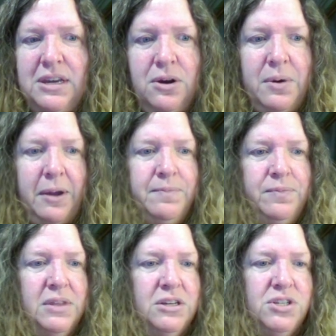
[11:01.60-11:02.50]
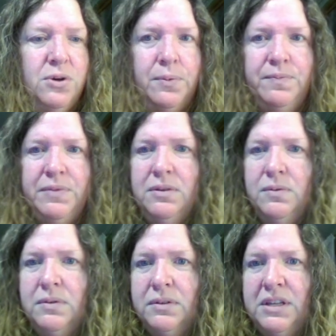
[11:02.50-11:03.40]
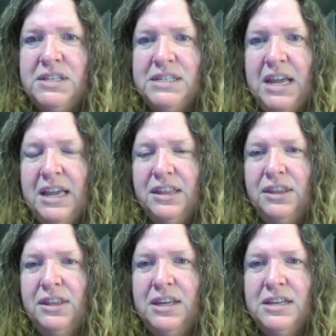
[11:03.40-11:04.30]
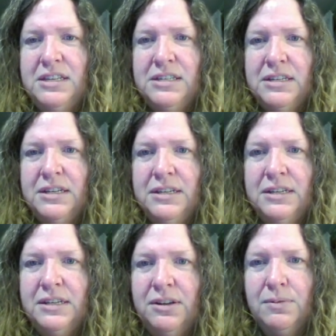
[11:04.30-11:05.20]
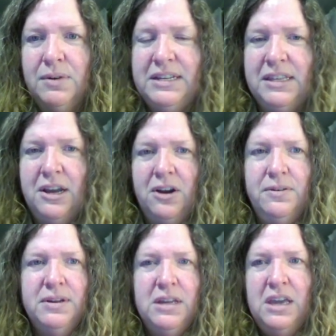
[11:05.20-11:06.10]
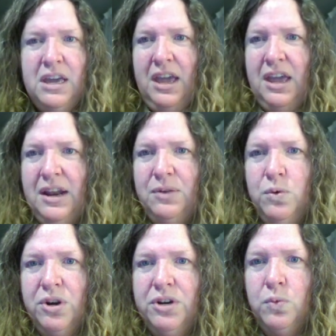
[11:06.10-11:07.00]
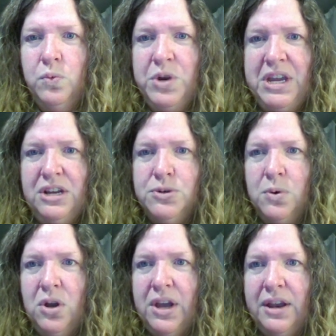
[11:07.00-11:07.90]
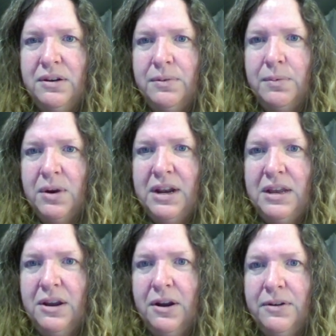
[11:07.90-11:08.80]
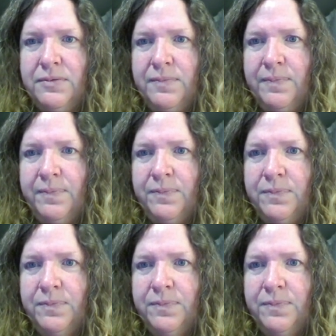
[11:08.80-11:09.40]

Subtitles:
it. Okay, so let's take this right there and we're going to redraw it right here.